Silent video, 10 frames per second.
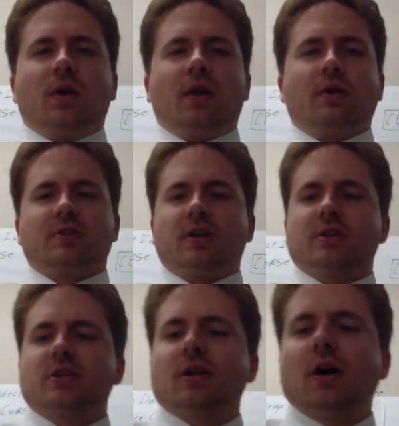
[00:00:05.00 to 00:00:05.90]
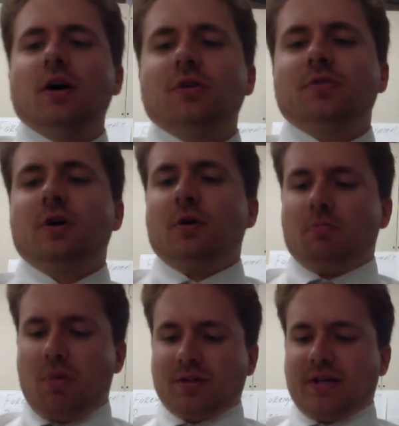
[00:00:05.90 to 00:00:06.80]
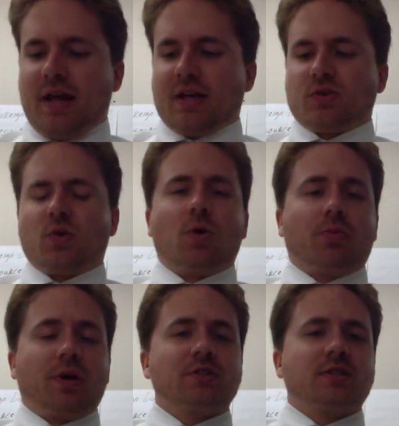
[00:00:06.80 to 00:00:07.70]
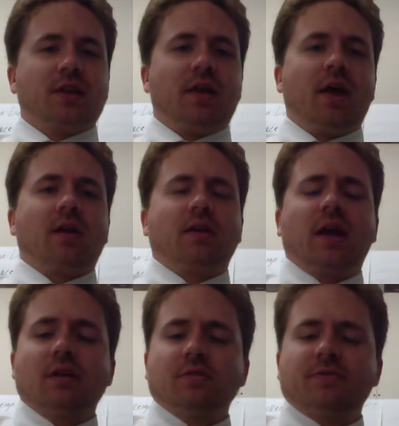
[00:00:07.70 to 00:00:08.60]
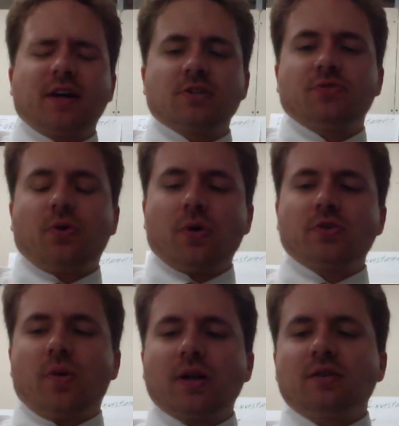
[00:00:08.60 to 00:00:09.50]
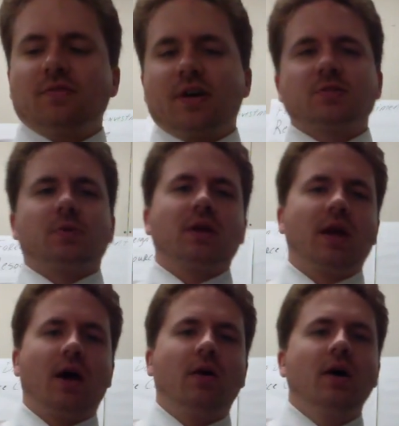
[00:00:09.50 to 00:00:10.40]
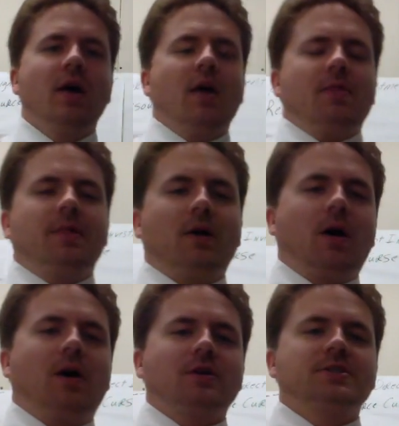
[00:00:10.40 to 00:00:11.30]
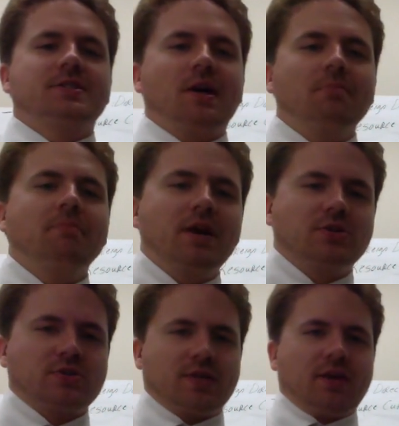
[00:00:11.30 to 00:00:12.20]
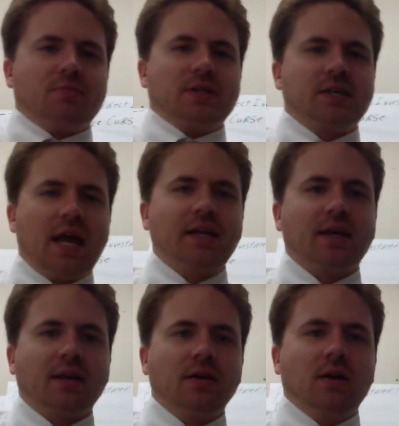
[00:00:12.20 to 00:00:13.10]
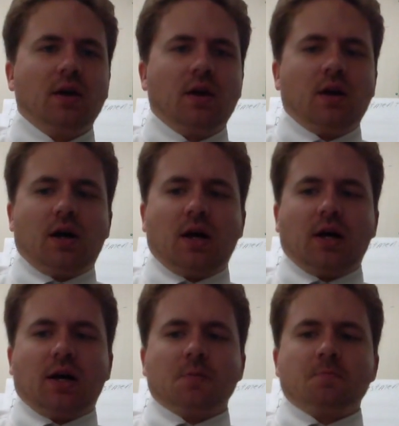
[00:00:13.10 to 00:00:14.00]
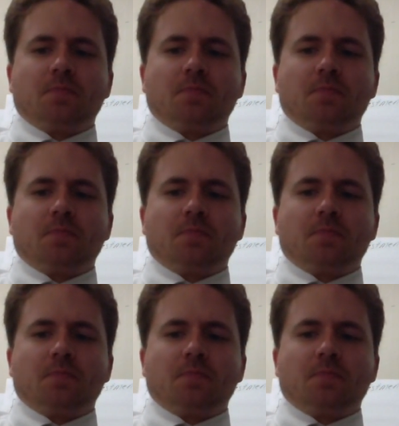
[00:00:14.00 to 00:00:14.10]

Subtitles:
in our discussion of multinational corporations and the negative effects of foreign direct investment. Now, there are some measures that have been taken to